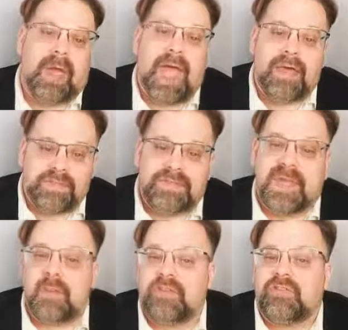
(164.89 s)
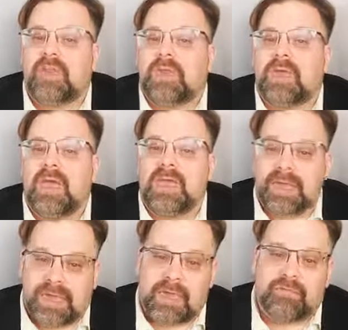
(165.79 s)
and damaging
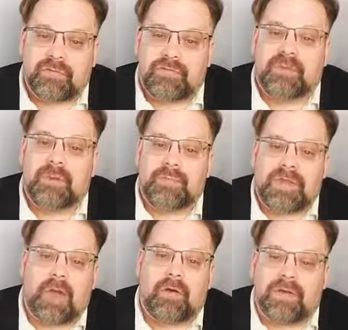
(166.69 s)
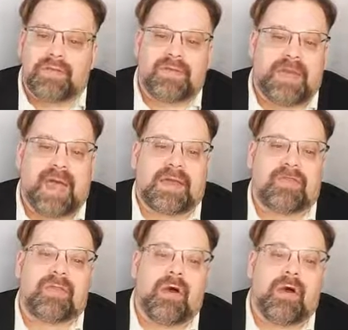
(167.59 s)
Kiev regime terrorist attacks